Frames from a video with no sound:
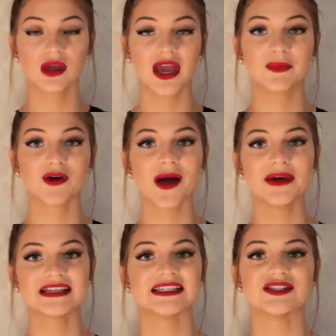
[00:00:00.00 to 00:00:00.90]
I
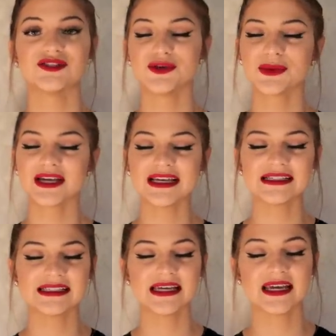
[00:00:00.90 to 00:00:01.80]
promise it's super
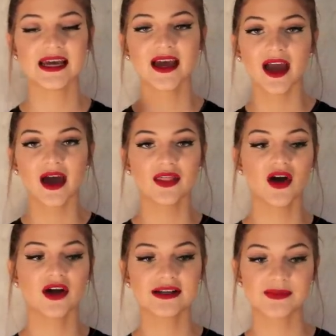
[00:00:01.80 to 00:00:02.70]
easy. The
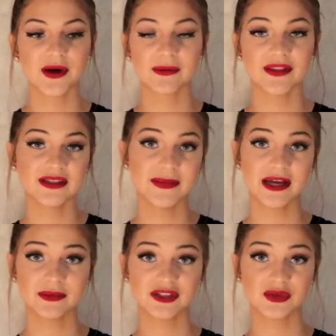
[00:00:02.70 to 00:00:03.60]
hardest part about this
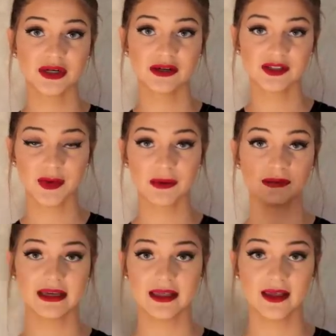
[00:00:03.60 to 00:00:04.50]
makeup tutorial is
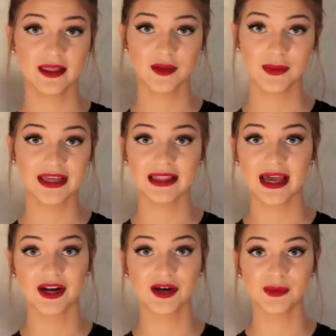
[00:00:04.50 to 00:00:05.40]
probably the wing
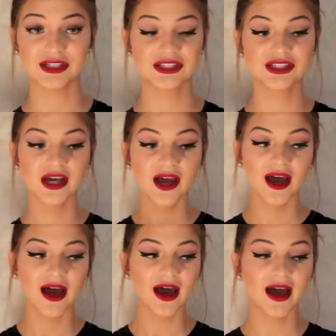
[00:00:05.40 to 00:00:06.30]
liner, which
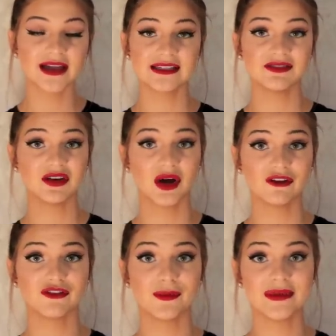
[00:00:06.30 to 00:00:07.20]
it's even
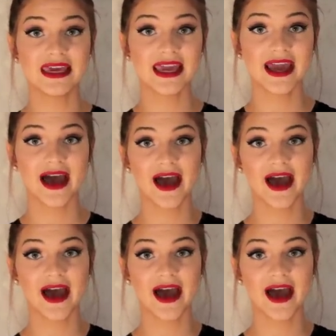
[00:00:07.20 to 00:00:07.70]
hard for me.